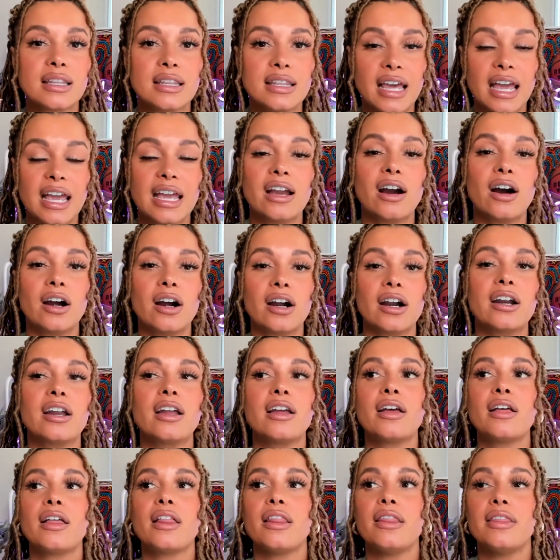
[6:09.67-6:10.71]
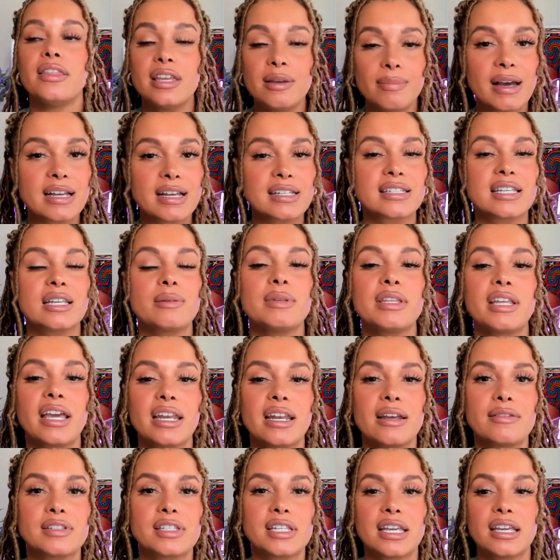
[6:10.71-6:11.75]
They are the best team in the
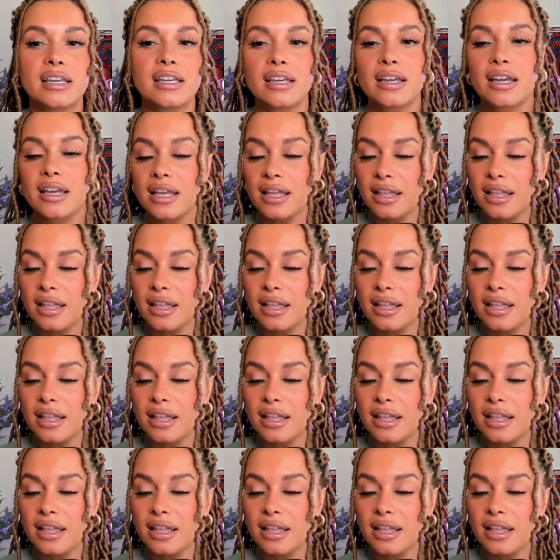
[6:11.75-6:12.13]
NFC.